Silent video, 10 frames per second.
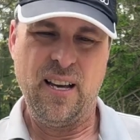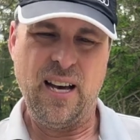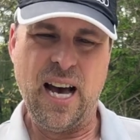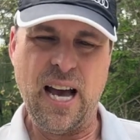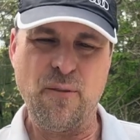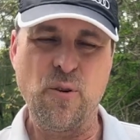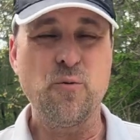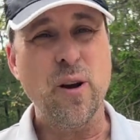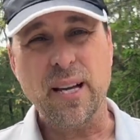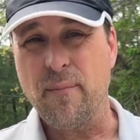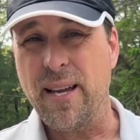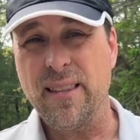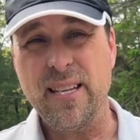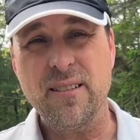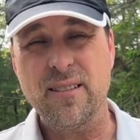I would recommend
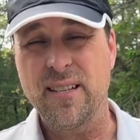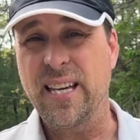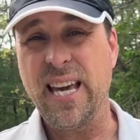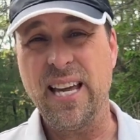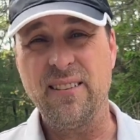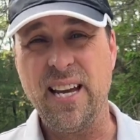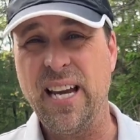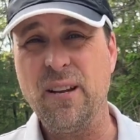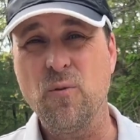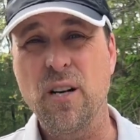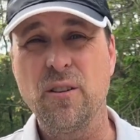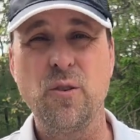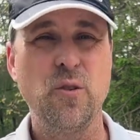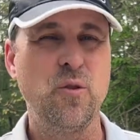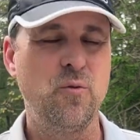this again to anyone
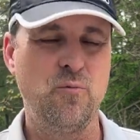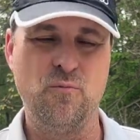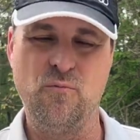who